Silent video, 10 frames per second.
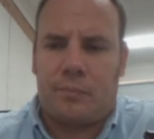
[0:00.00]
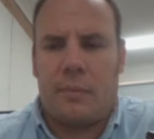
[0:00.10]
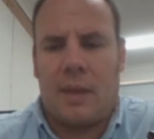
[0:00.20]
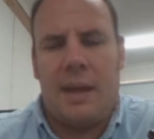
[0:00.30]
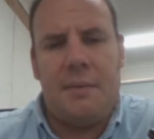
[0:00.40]

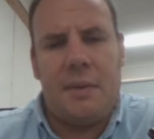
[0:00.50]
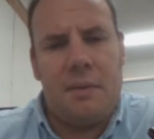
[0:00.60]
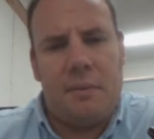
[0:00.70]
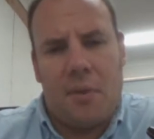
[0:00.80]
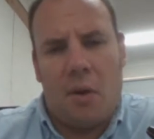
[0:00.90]
Even
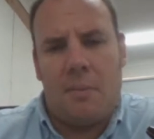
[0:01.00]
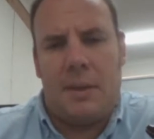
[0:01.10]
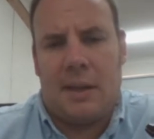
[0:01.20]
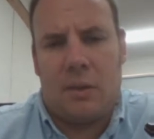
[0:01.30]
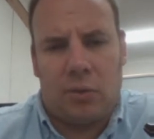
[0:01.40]

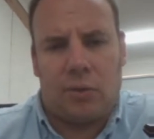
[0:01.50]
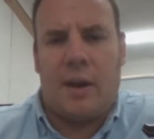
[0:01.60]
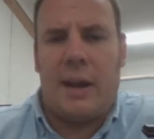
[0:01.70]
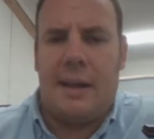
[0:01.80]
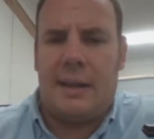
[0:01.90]
farming in
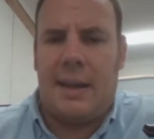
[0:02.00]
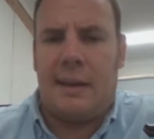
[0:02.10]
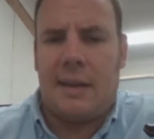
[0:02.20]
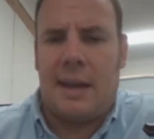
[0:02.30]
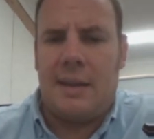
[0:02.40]
Australia
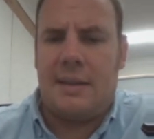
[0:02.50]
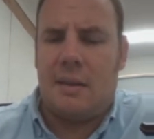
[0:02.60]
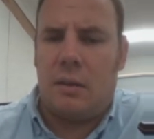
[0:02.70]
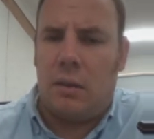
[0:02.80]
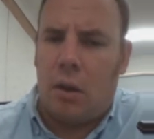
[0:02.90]
nowadays, there's
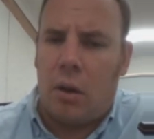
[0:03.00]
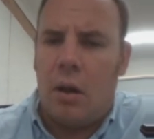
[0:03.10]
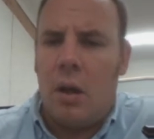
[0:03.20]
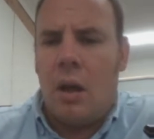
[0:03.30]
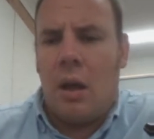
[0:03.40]
a lot
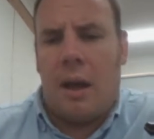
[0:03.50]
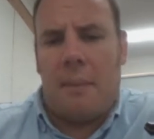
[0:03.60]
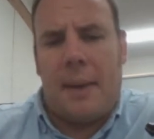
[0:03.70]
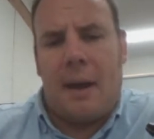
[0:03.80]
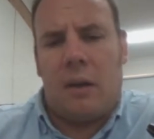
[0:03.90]

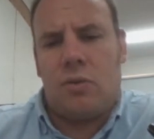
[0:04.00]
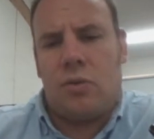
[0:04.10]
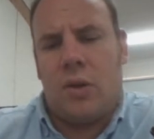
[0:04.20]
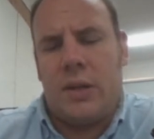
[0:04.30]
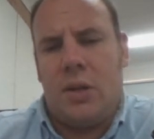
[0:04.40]
about
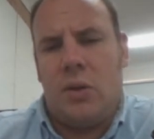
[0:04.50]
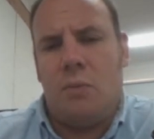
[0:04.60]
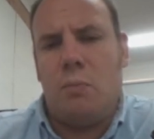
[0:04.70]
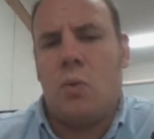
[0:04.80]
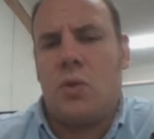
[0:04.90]
trying to
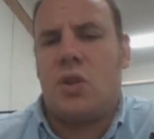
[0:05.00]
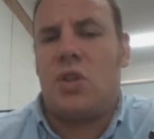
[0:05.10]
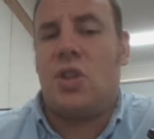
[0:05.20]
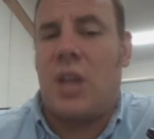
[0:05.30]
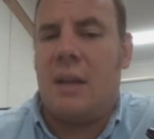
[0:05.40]
use more
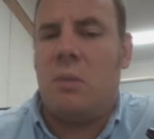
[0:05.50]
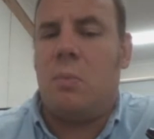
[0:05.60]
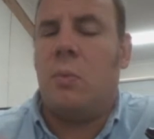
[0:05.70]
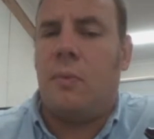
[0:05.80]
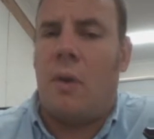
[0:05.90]

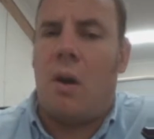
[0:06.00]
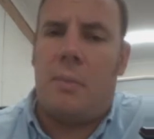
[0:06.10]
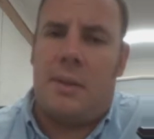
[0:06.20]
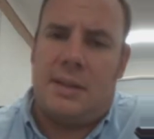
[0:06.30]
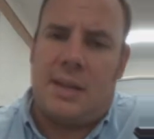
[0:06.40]
sustainable
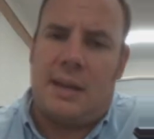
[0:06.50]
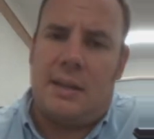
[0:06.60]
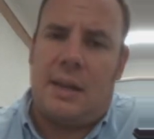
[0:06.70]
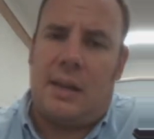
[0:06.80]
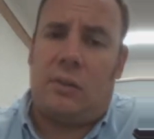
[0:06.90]
farming
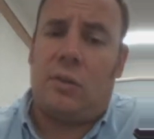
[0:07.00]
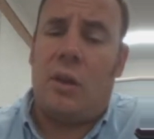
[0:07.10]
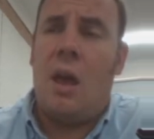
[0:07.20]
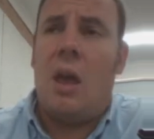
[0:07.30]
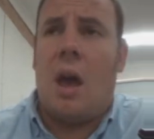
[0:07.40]
techniques,
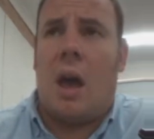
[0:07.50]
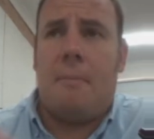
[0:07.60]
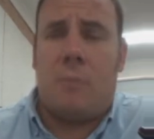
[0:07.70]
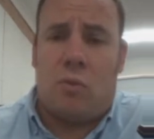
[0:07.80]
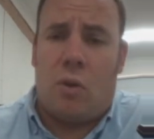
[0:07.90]

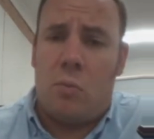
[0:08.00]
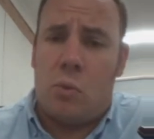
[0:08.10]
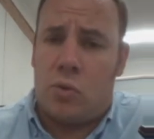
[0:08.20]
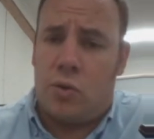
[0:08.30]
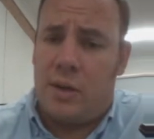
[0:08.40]
grow
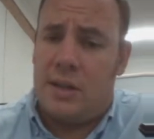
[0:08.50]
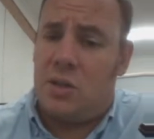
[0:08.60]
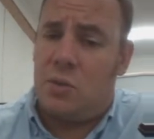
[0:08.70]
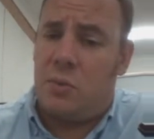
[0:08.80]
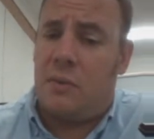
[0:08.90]
more trees,
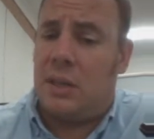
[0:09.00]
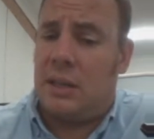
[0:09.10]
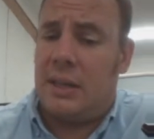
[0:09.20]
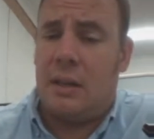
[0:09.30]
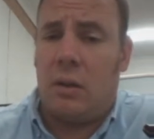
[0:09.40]
because we've
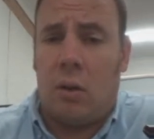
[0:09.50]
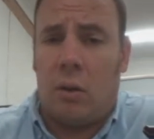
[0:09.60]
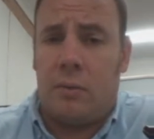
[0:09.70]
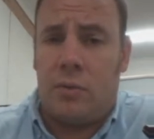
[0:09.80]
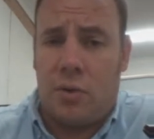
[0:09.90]
cleared a lot
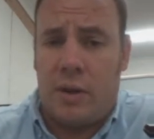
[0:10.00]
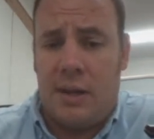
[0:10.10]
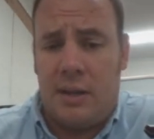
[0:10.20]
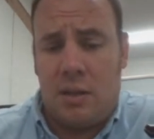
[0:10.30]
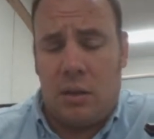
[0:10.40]
of
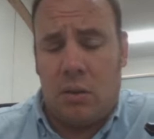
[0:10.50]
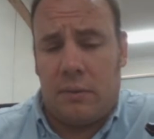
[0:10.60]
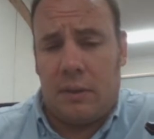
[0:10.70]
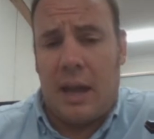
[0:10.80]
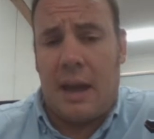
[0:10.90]
trees, a lot
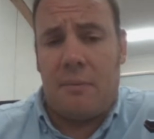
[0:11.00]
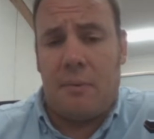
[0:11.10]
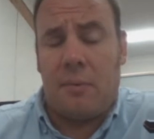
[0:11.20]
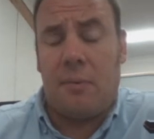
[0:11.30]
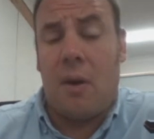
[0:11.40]
of land
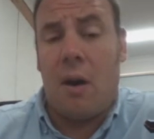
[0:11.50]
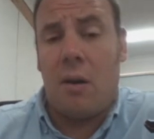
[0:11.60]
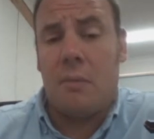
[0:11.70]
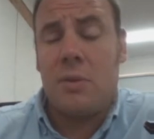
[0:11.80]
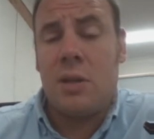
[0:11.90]
for
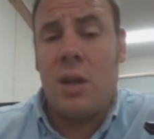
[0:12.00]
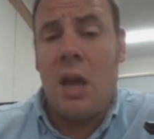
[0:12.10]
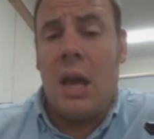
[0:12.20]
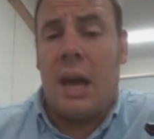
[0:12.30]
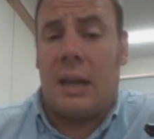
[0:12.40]
farms,
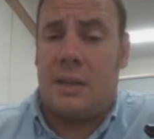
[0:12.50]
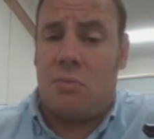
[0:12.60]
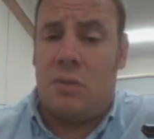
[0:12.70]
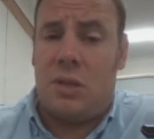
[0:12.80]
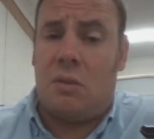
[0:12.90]
and as a
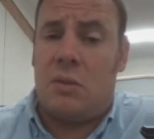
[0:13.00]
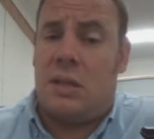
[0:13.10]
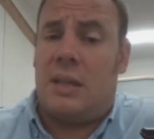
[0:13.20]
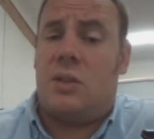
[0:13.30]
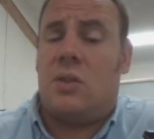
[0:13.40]
result it's
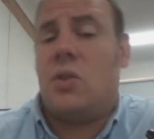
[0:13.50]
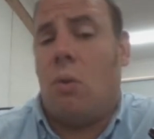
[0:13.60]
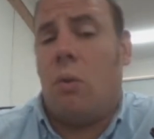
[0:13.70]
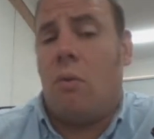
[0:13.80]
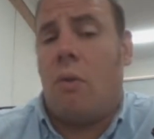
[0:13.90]
led to
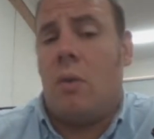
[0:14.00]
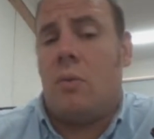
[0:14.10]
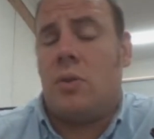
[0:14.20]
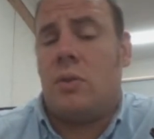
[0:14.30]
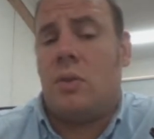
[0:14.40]
soil
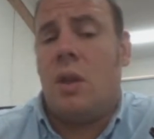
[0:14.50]
erosion.